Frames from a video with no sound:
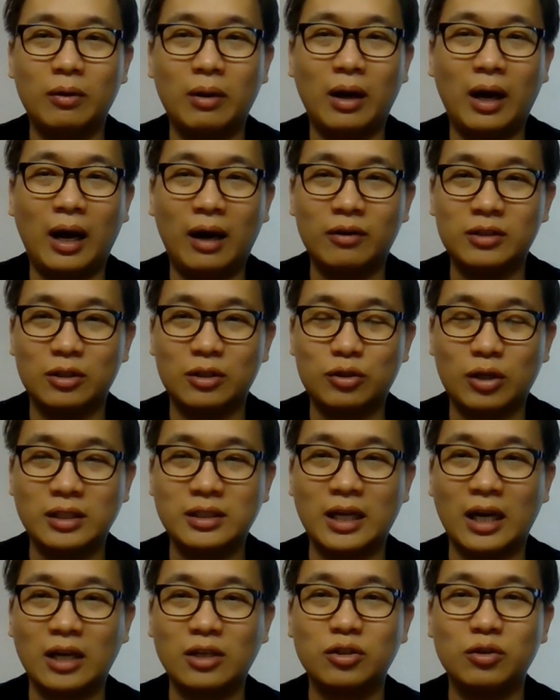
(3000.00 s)
how the
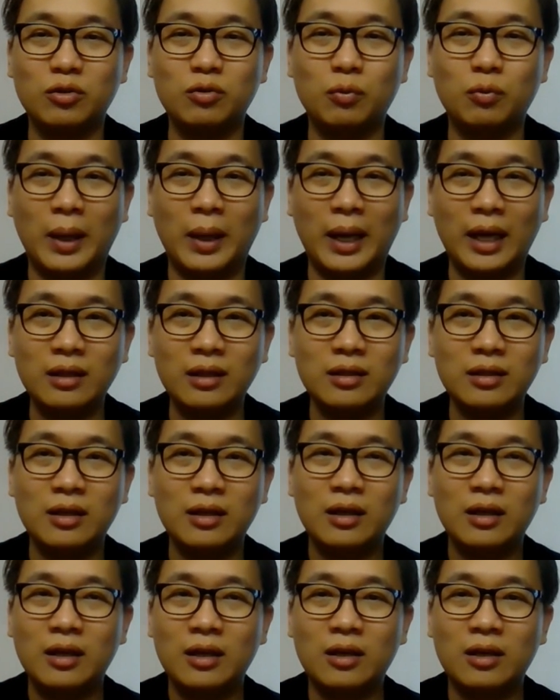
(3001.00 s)
transaction went,
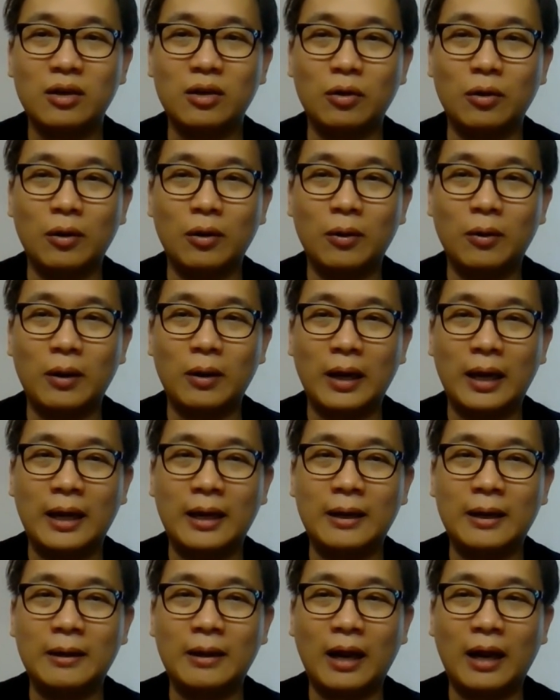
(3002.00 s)
you know,
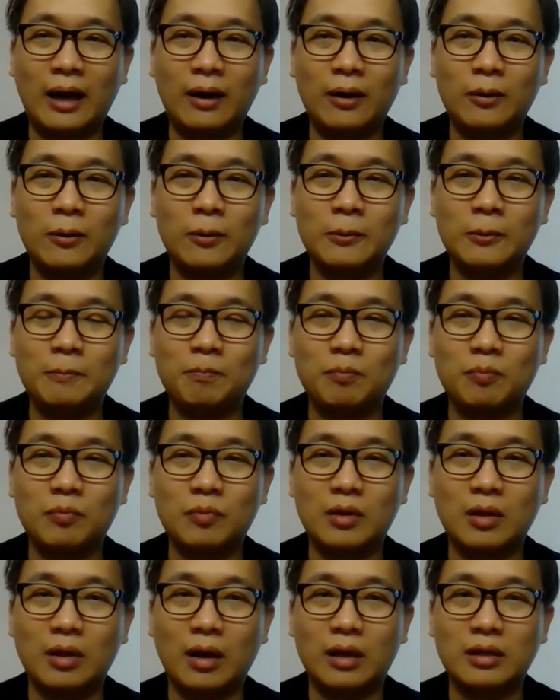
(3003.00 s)
and how
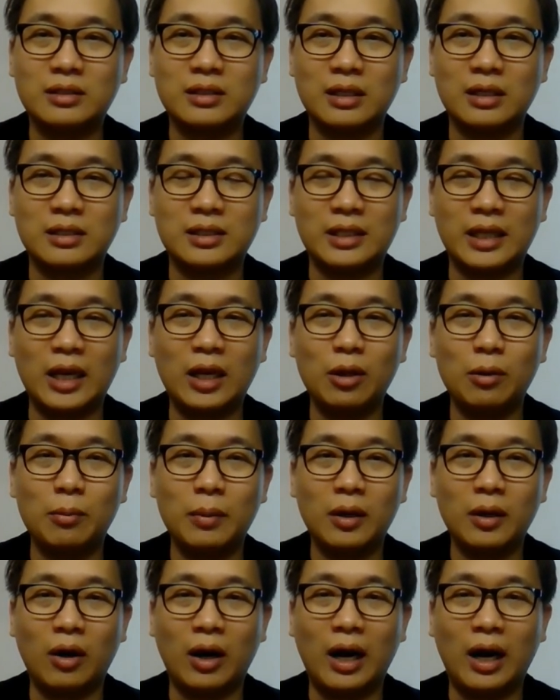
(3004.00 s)

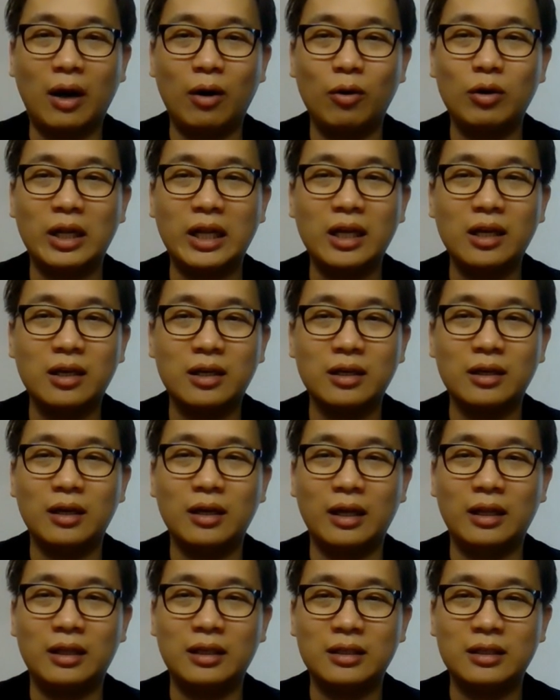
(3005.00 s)
sustainable or how legal
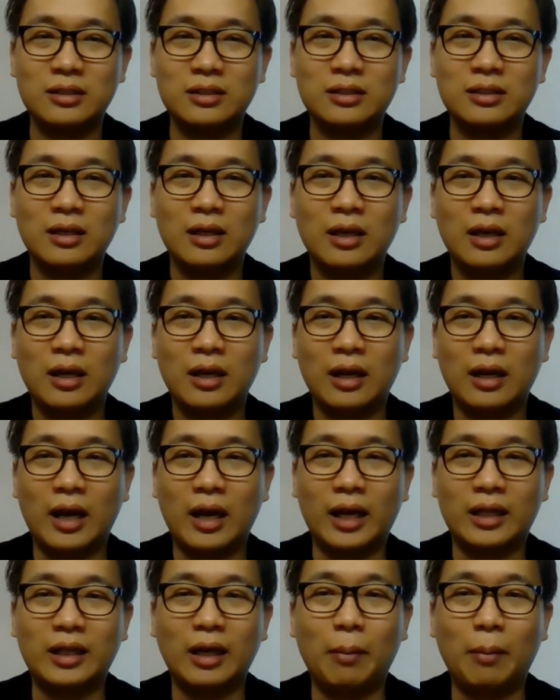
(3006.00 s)
it is
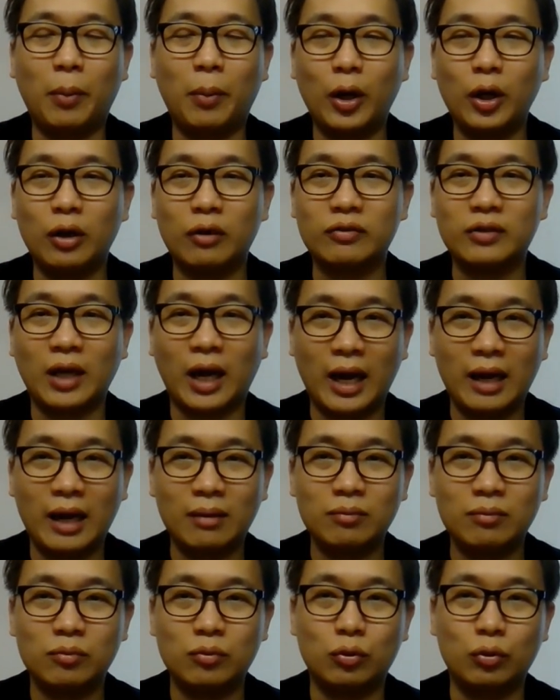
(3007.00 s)
at that point of
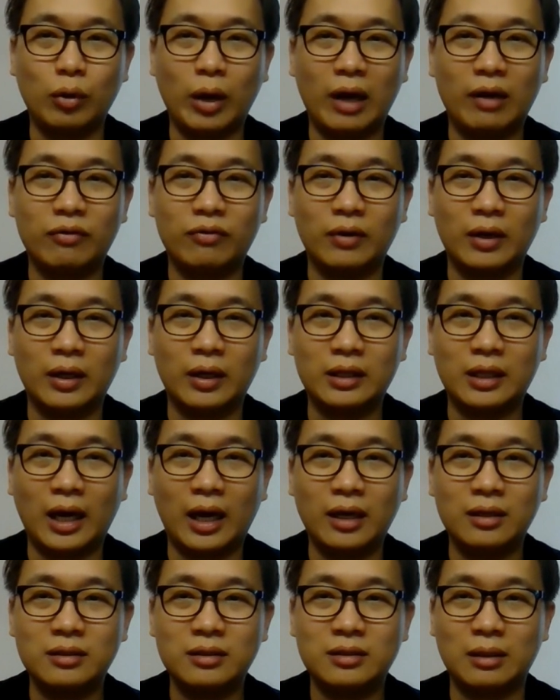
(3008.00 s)
time to have
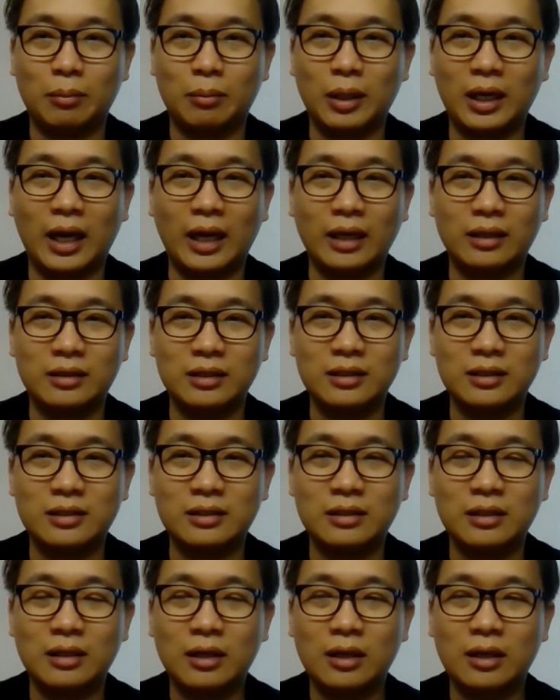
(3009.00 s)
done something like this.